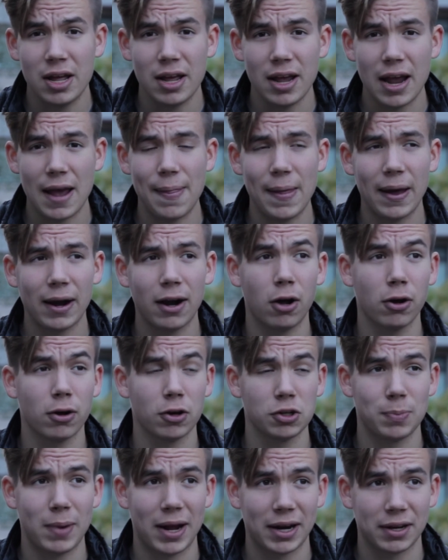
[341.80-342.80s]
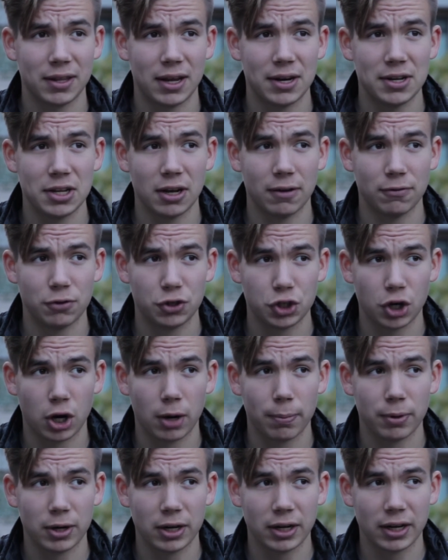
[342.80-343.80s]
And that all goes back to the idea of
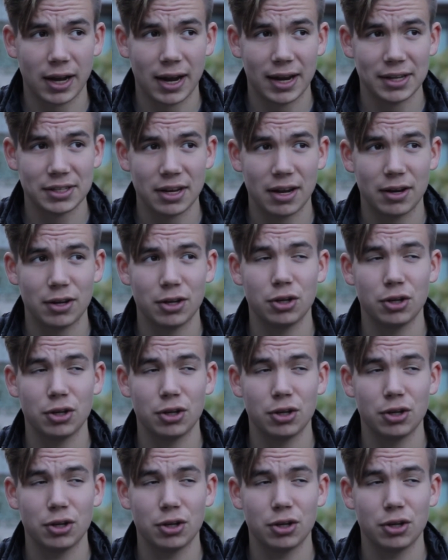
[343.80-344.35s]
sharpening, guys.